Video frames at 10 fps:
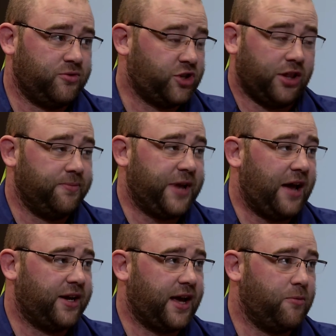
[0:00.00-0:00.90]
shut them
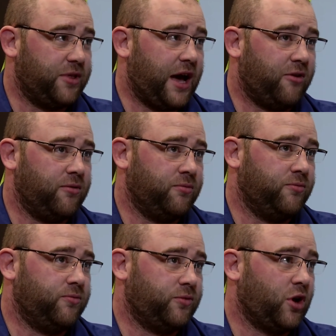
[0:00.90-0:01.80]
down again without
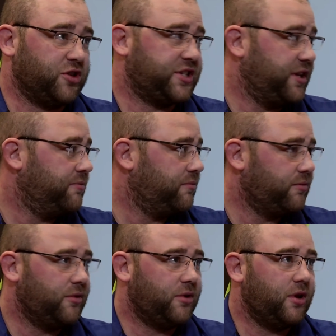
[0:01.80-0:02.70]
costing
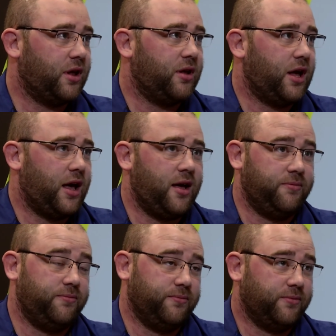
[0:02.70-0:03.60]

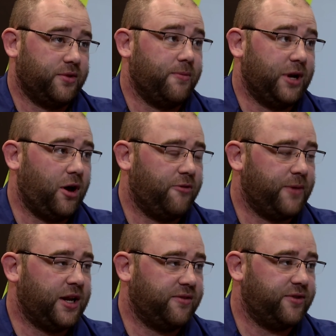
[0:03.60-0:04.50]
them a lot of
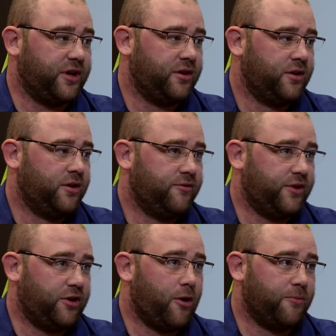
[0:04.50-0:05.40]
money
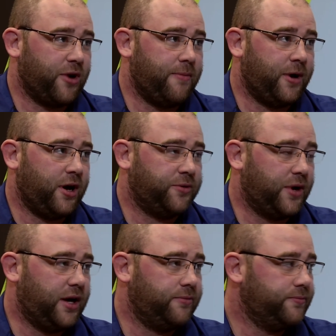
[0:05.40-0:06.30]
for their on-prem
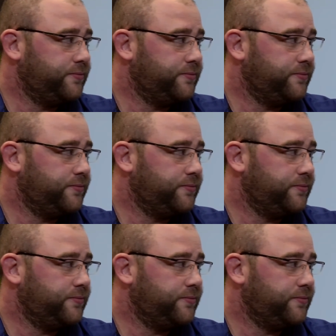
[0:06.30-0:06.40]
hardware.